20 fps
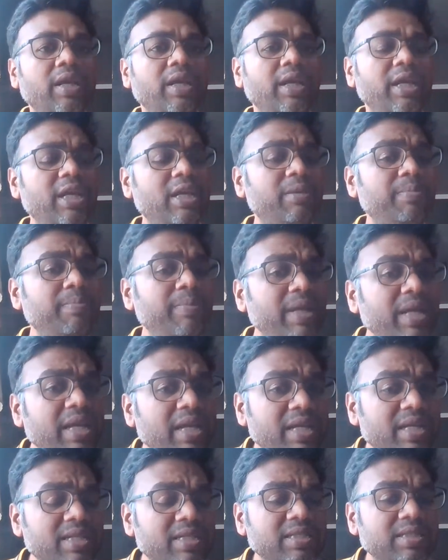It
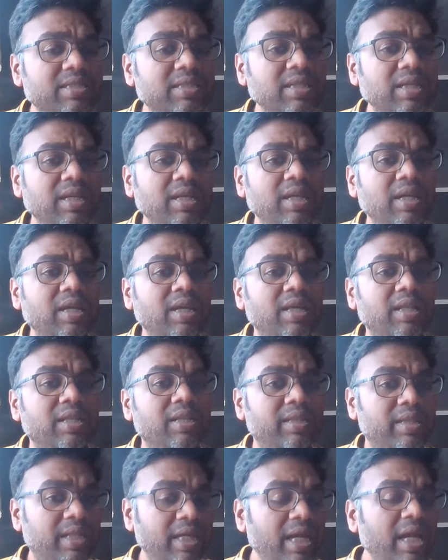means
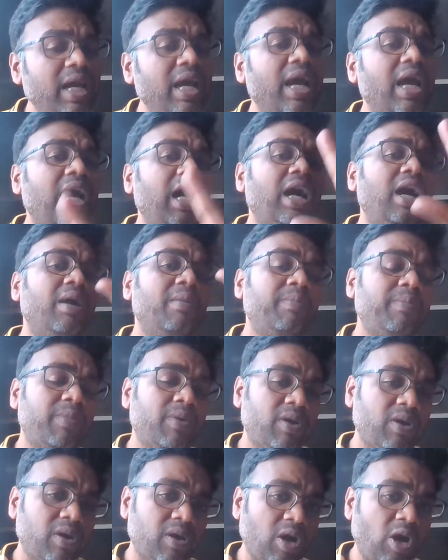they have
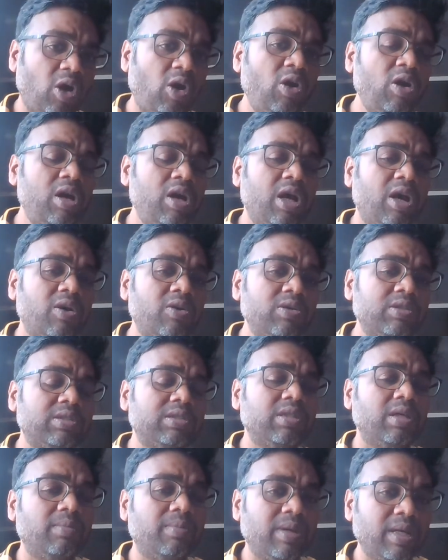called out
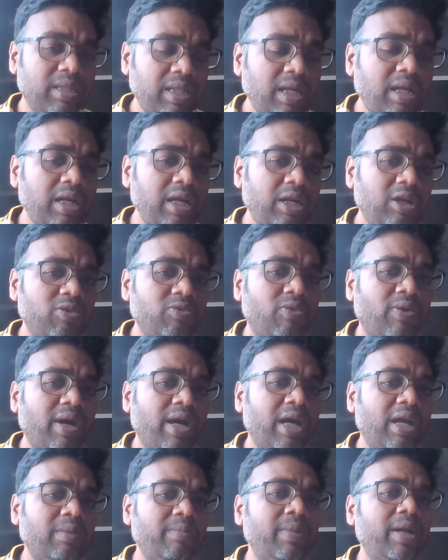some other
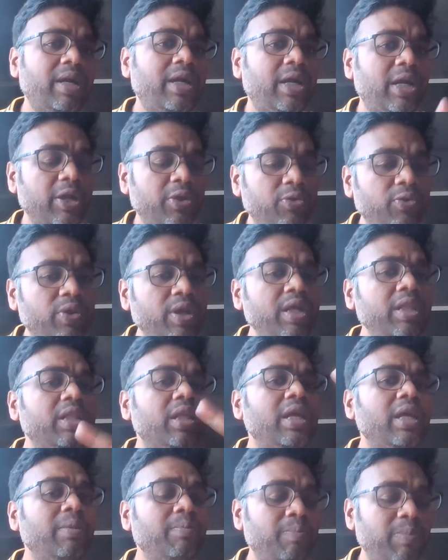requirement during
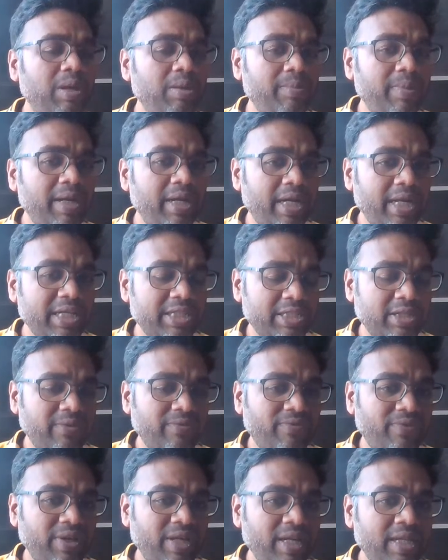the implementation
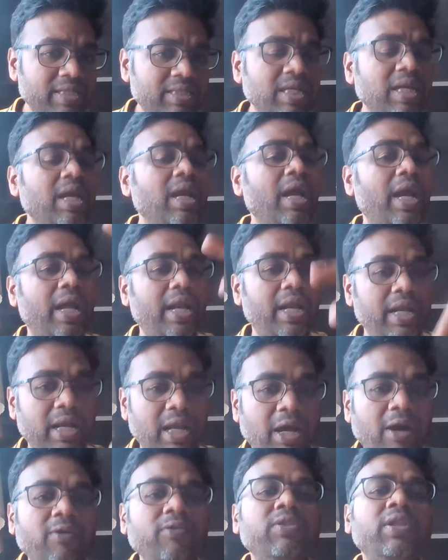phase, and
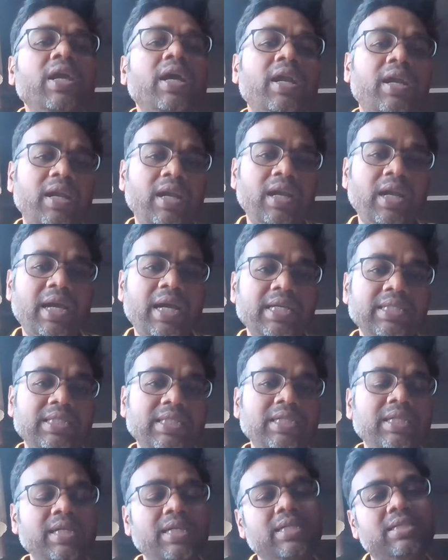now they are
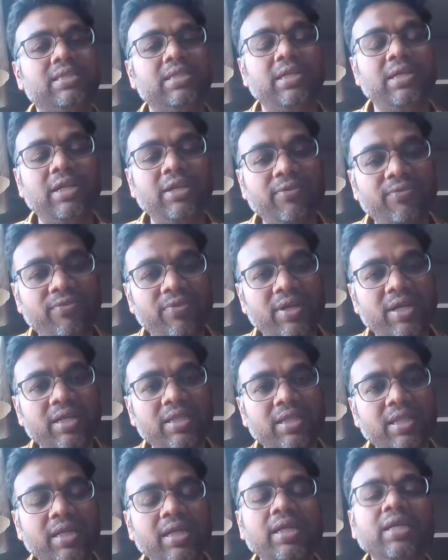realizing it's a
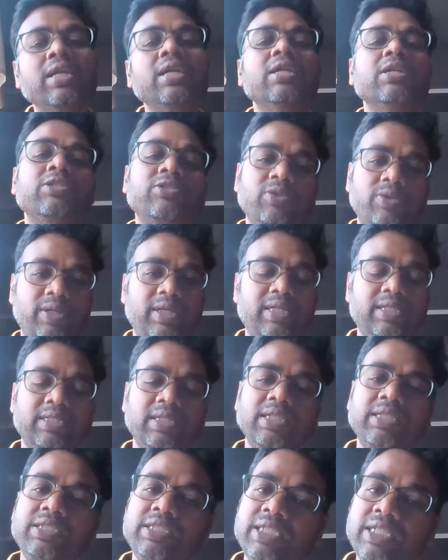different thing. So it's
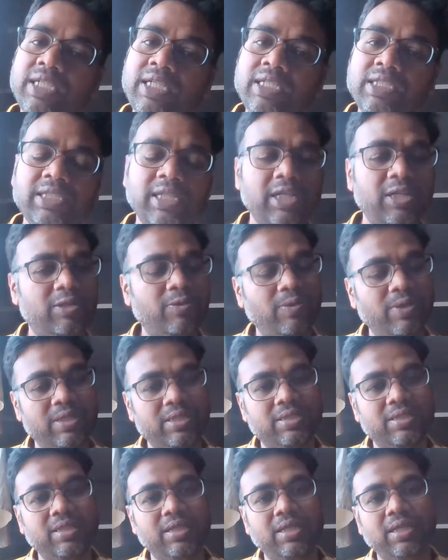a change
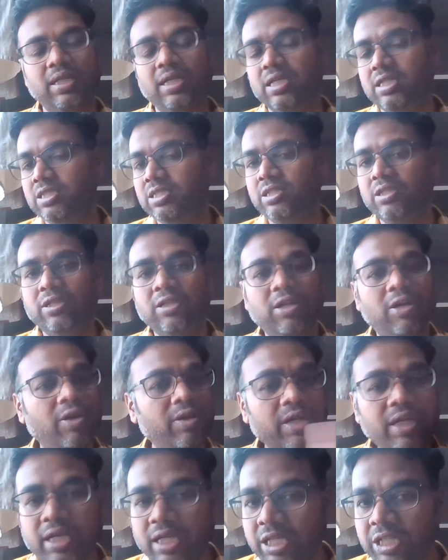request. It's
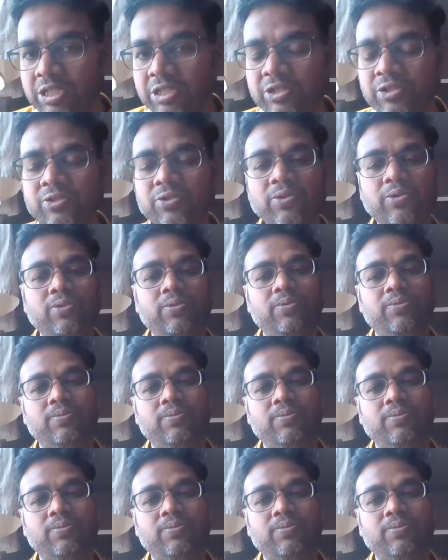not an issue.